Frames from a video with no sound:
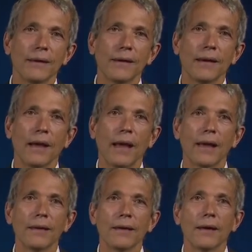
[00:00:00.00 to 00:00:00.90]

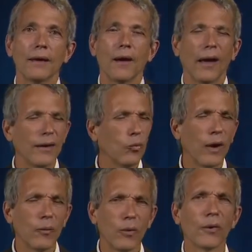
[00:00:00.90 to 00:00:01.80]
and, and
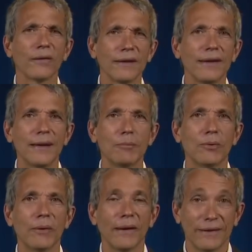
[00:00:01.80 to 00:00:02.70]
what were the key
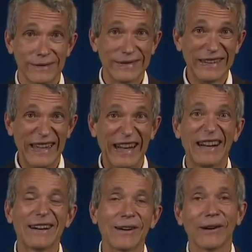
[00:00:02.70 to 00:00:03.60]
points.
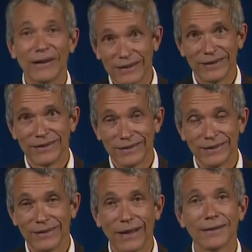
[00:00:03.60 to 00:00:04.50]
Arg!
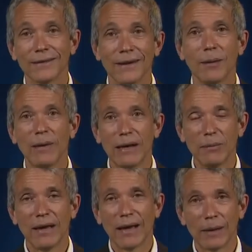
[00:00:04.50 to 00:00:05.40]
That does not make
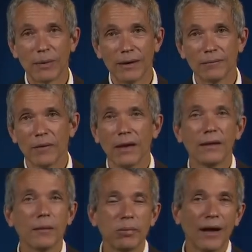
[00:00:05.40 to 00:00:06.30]
me happy.
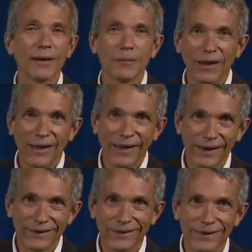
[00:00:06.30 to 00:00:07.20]
The bottom
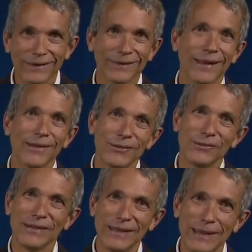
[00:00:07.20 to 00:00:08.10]
line is that you
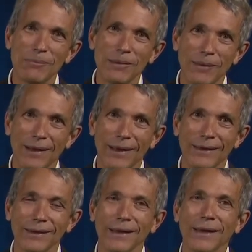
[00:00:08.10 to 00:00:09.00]
should keep in
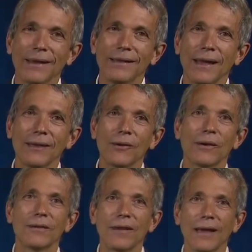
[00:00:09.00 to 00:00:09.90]
mind that your
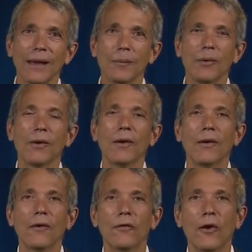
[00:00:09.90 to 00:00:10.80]
exam
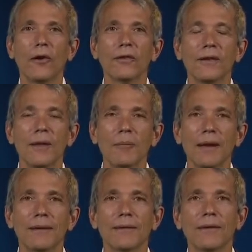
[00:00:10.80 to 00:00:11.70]
falls in the
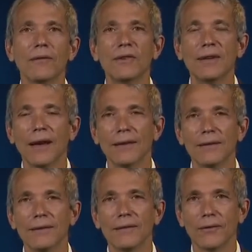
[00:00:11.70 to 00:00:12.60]
midst of
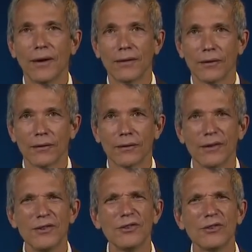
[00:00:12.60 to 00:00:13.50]
dozens of others,
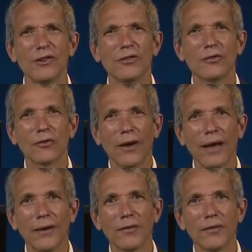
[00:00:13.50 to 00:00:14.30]
and you should strive to